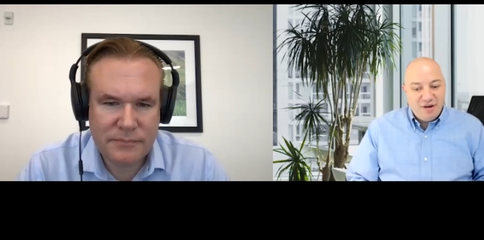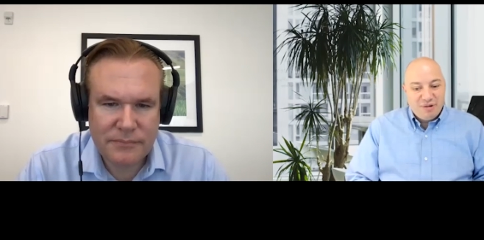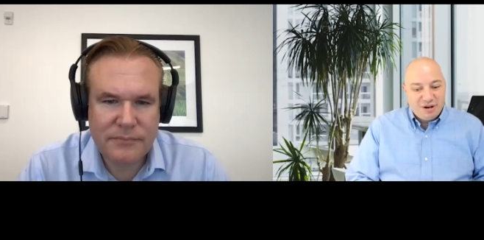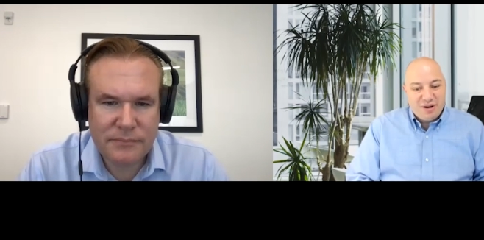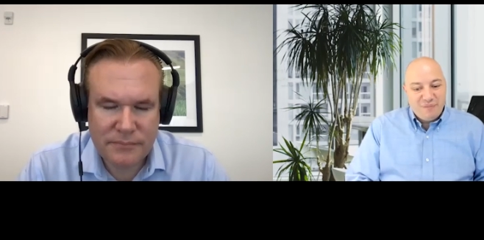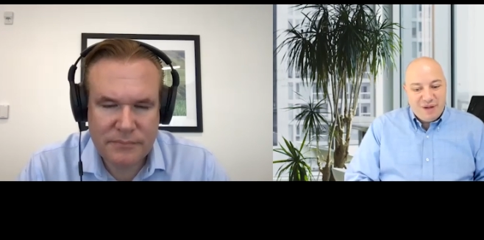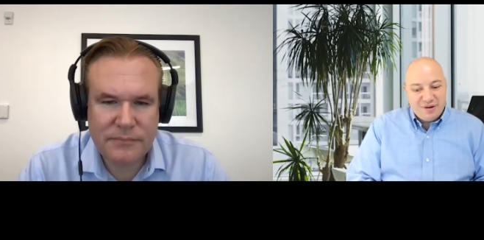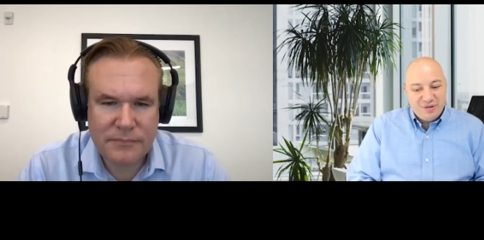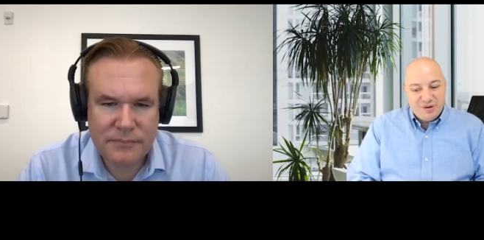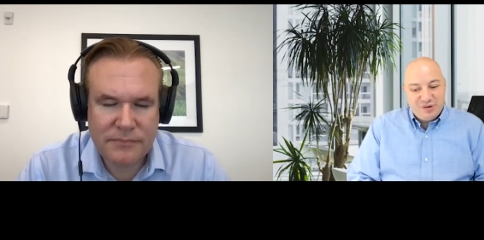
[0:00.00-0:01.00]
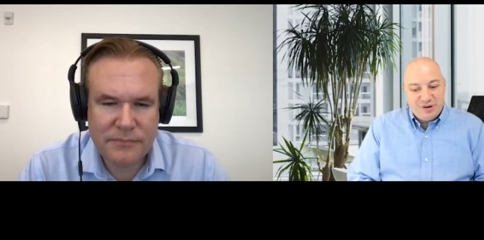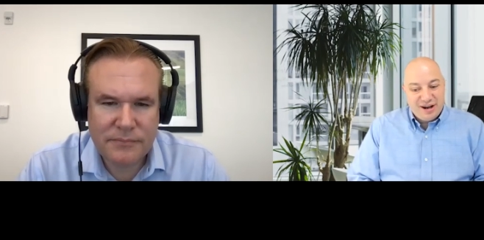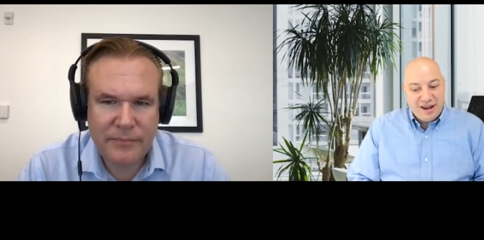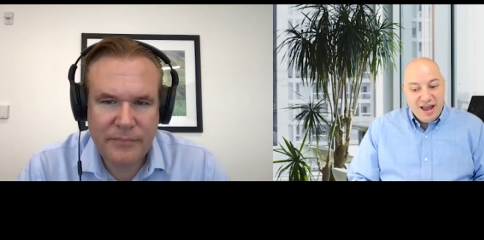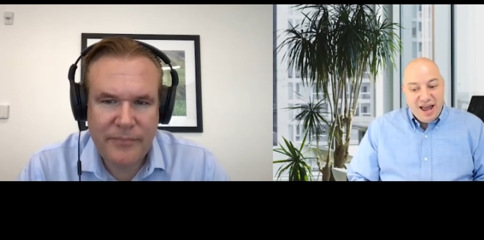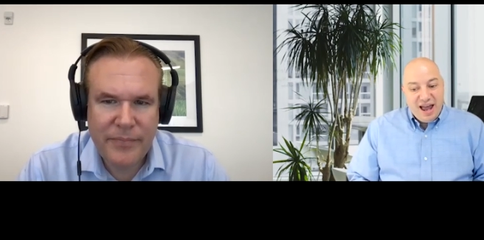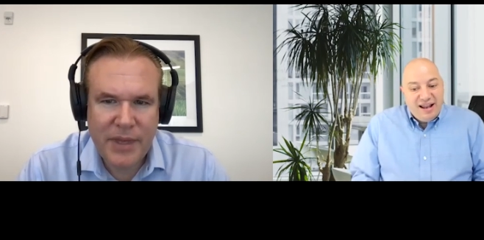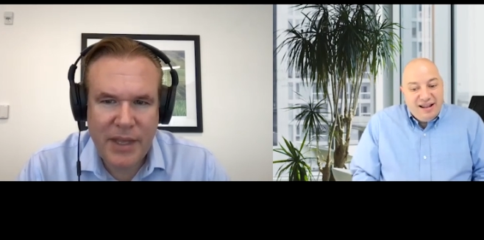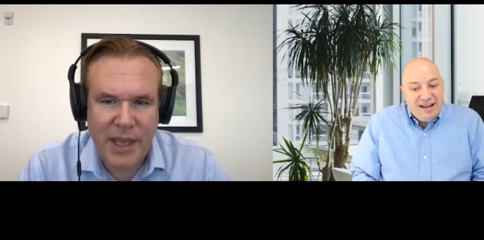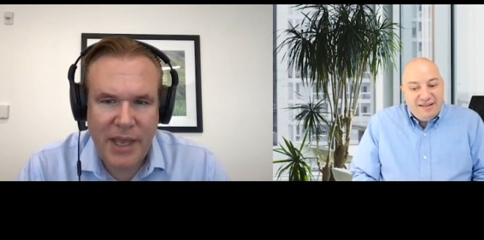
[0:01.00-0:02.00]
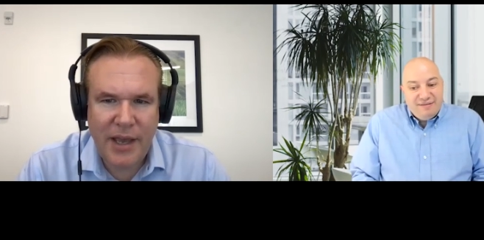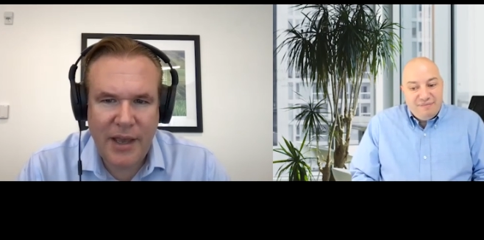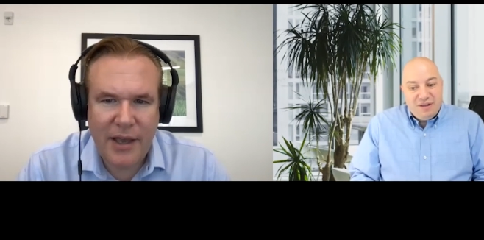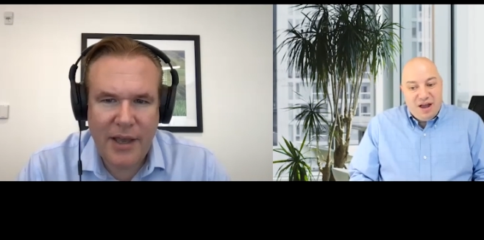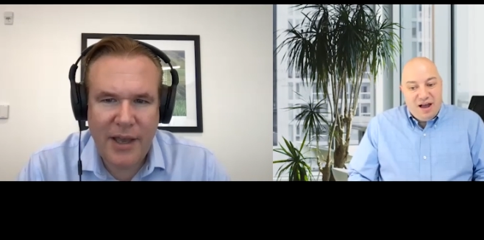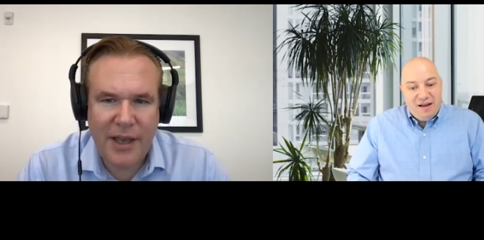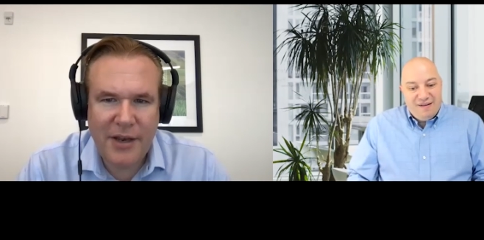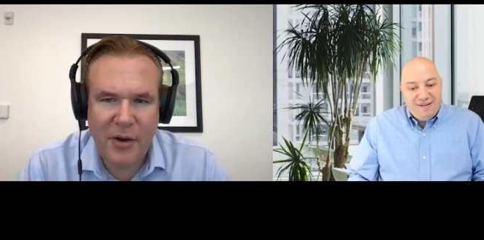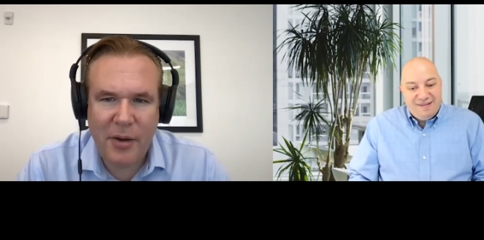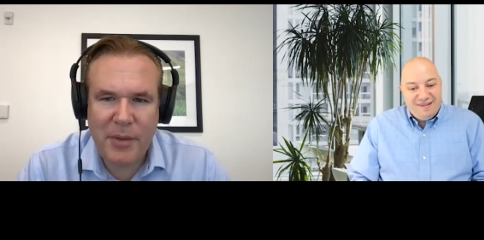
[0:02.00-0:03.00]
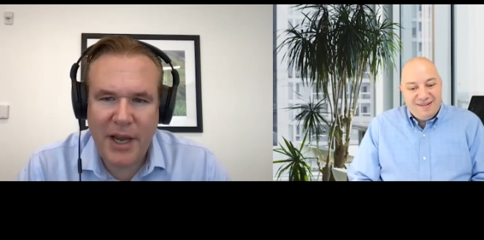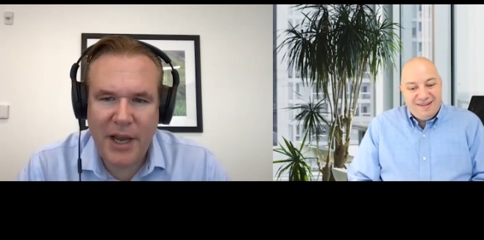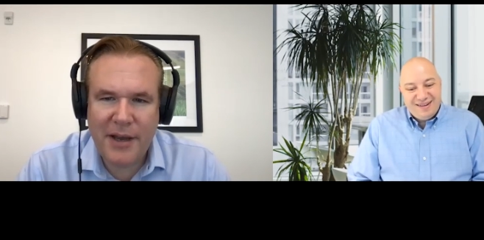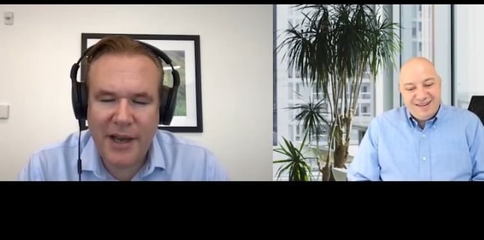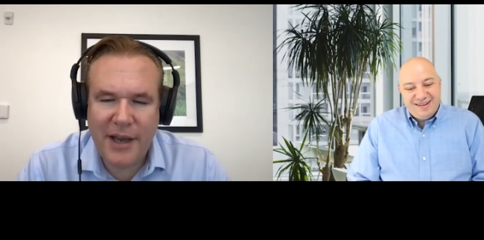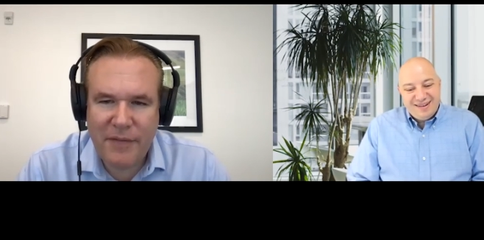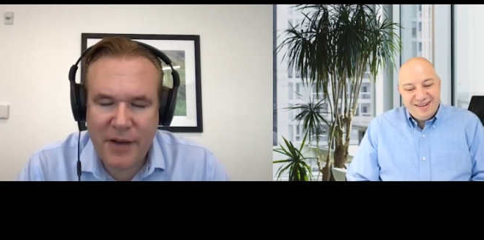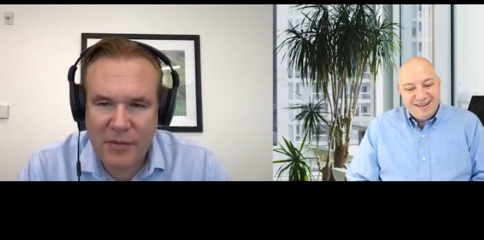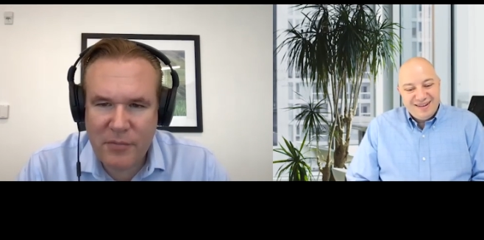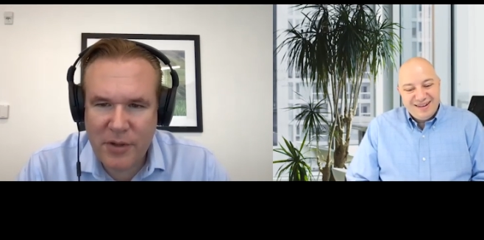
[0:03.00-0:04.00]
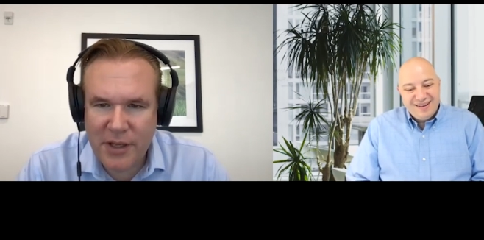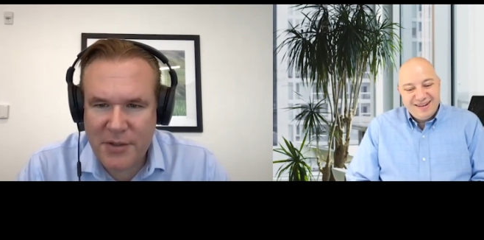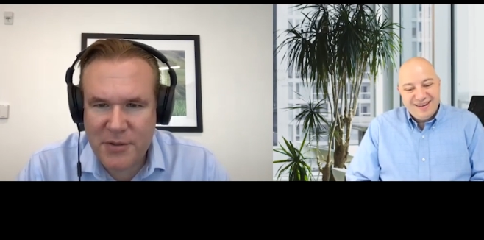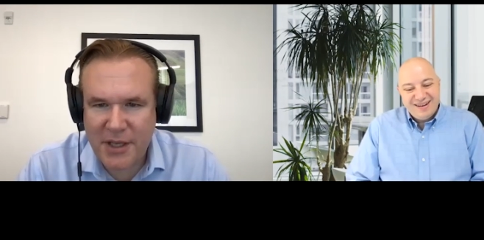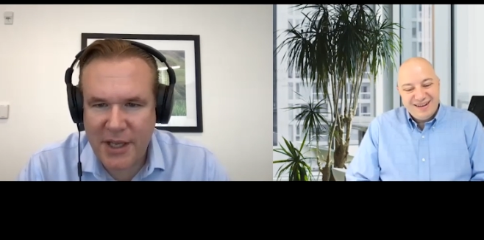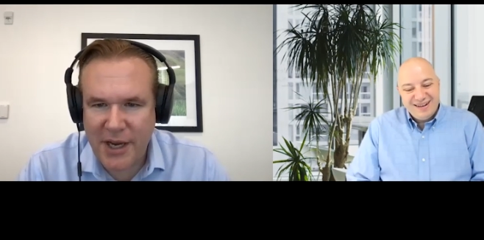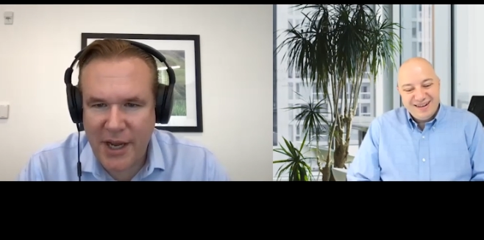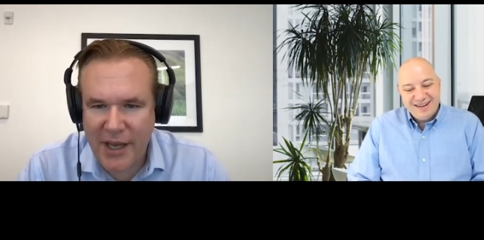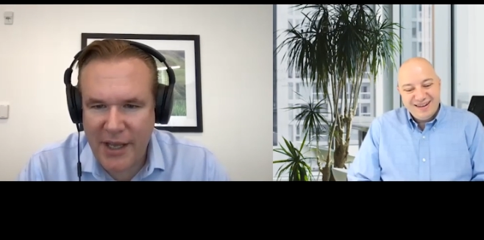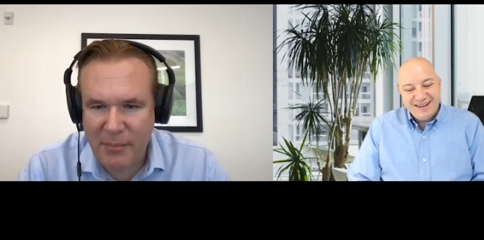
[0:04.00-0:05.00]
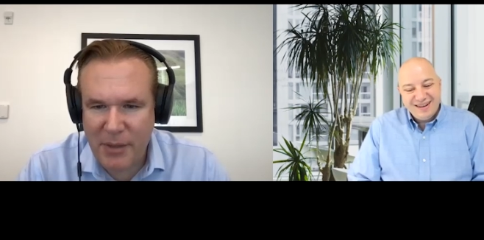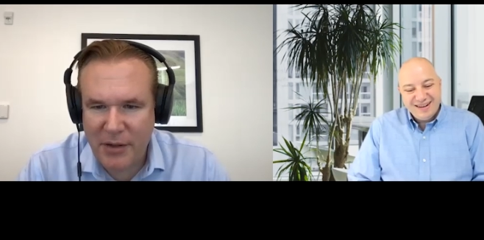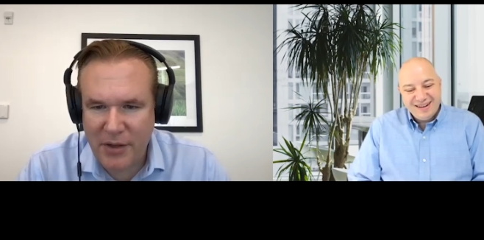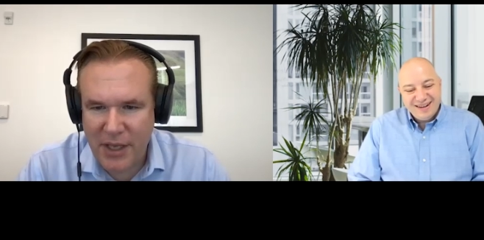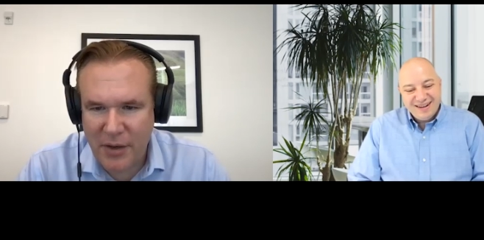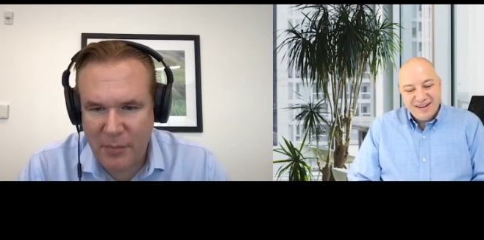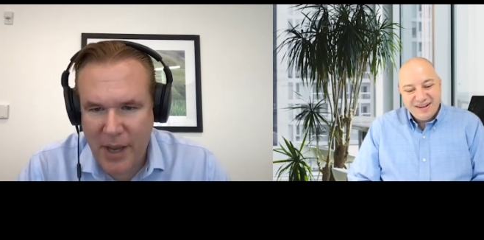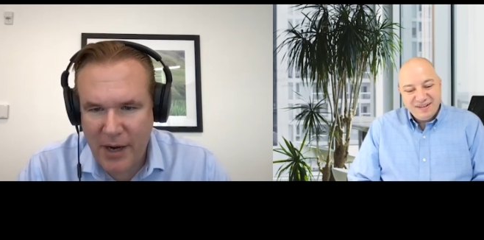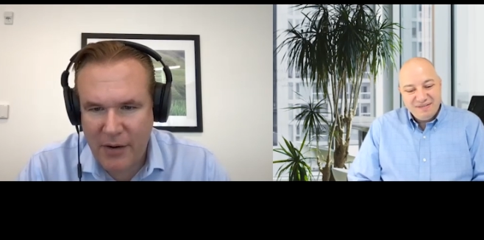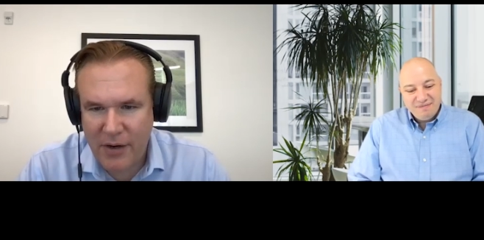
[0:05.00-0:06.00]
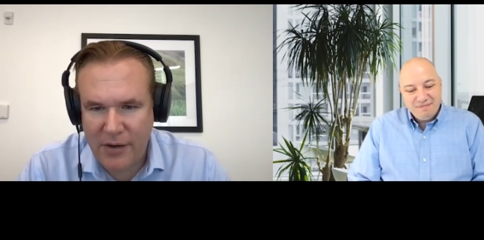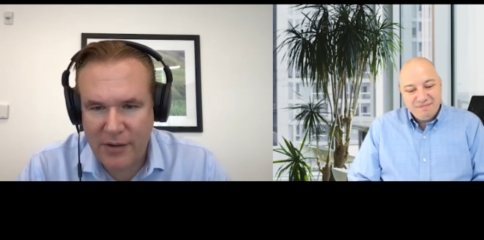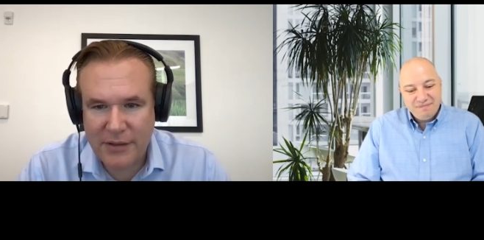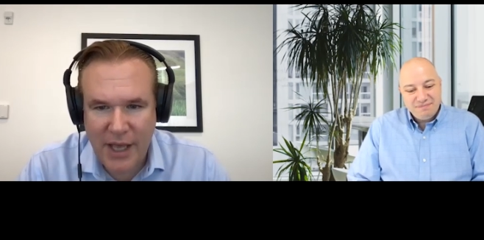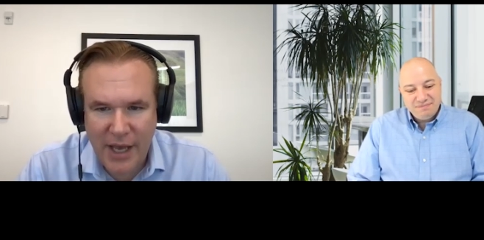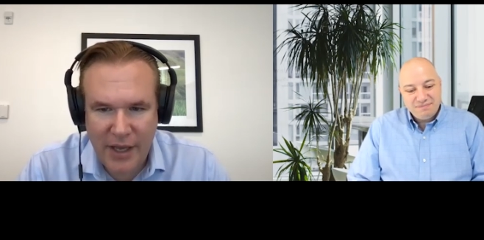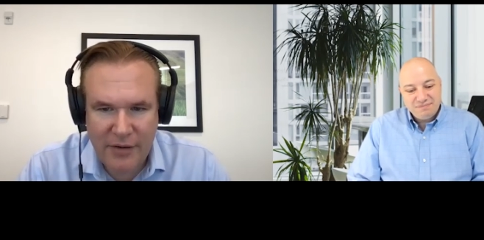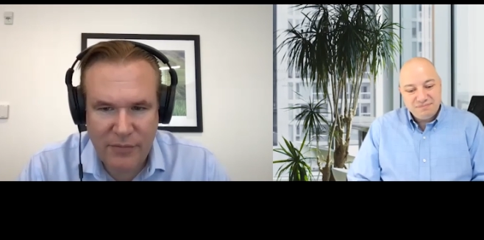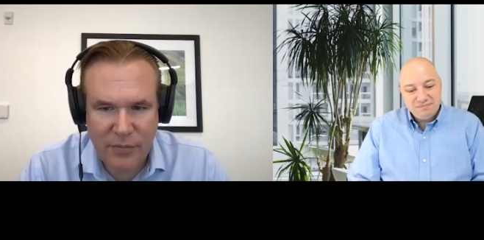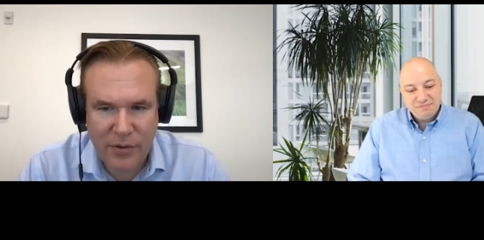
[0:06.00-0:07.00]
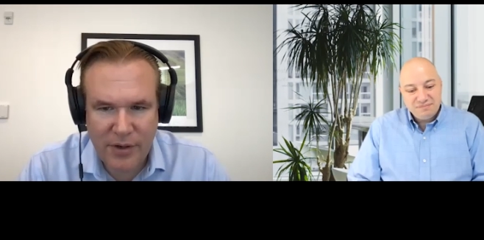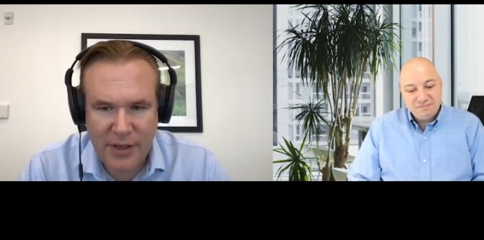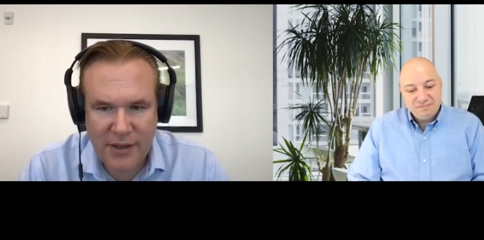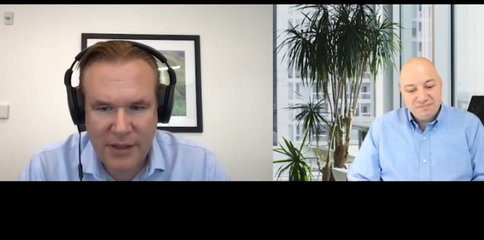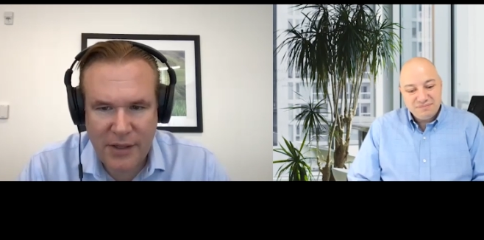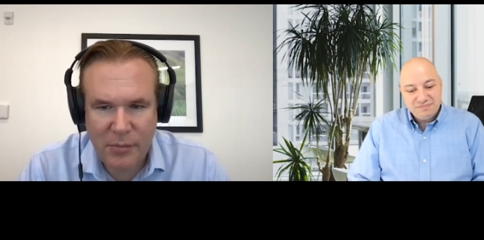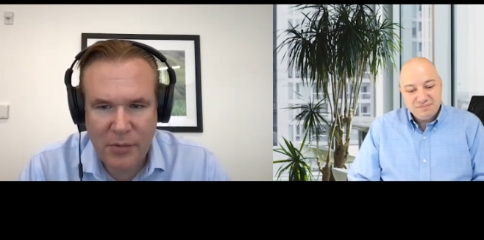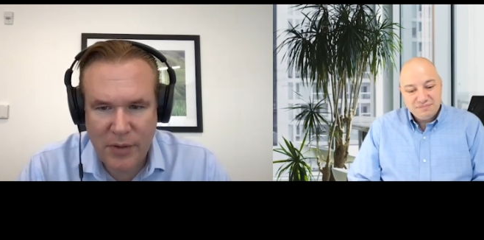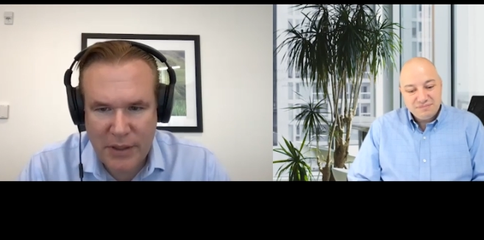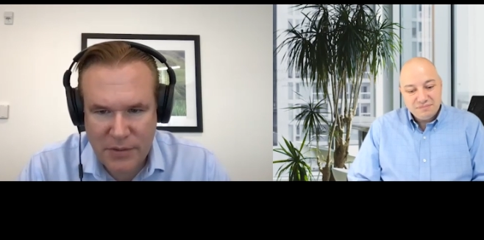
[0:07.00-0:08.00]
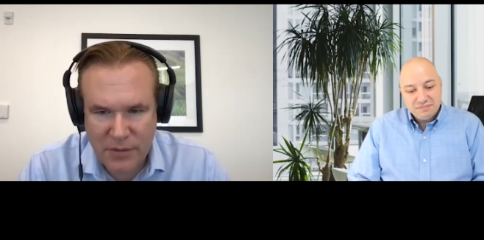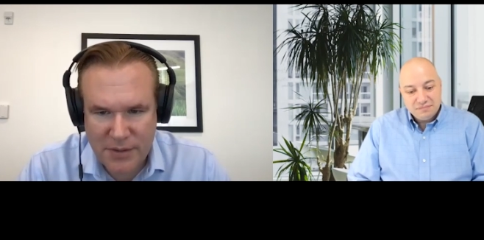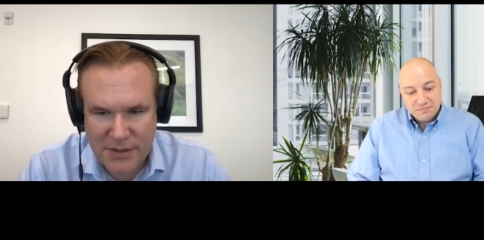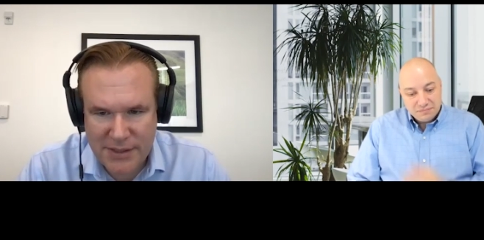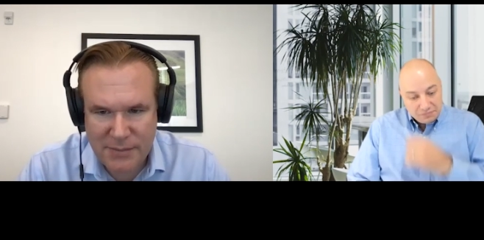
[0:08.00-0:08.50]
Speaker 1: And we'll come back on the learning. And yeah. Then,
Speaker 2: no, I mean, I, I find it really interesting. And I, I mean, I look at your background, a lot of work in the human resources